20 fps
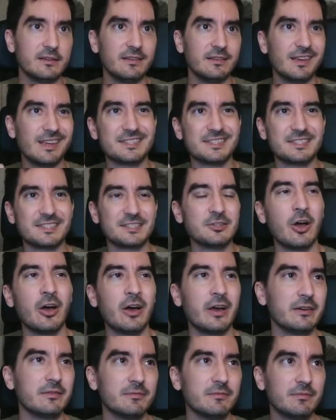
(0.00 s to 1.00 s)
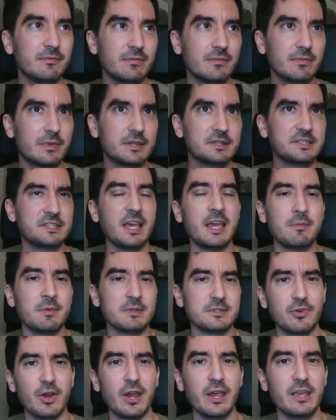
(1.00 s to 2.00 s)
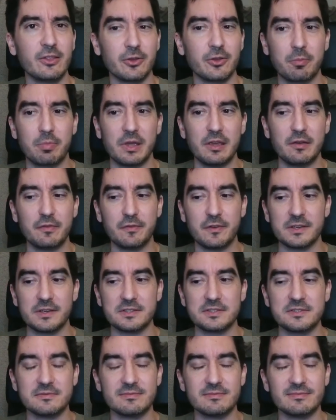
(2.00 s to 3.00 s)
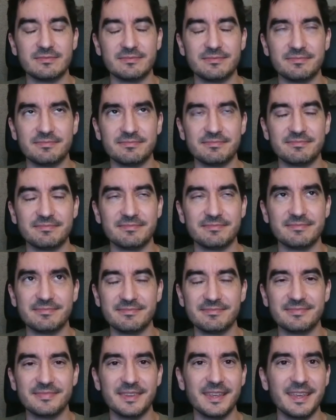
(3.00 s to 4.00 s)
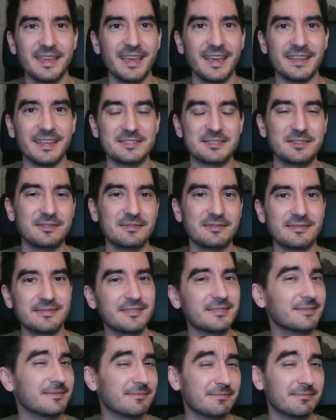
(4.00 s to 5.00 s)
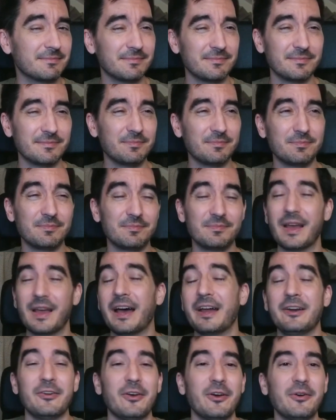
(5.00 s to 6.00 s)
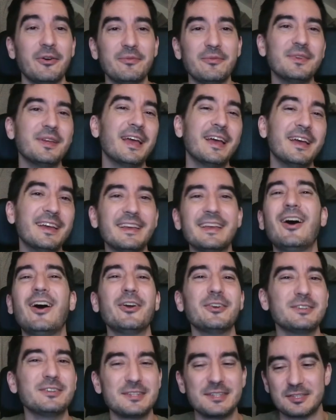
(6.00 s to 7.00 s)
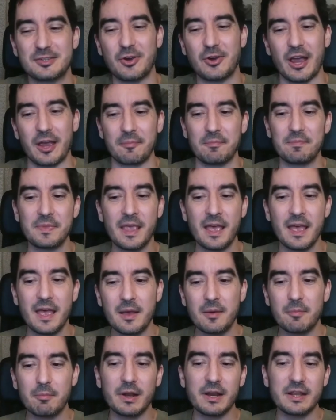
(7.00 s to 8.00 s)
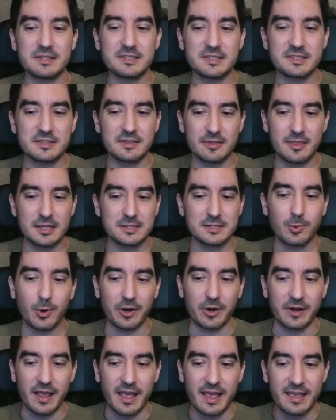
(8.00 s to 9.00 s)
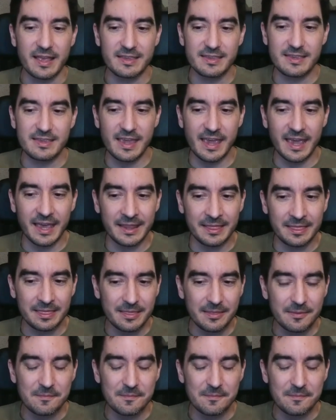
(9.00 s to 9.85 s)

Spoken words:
it's not the same as regular beef because it's, I don't know, hard to describe. But it's this word, yen,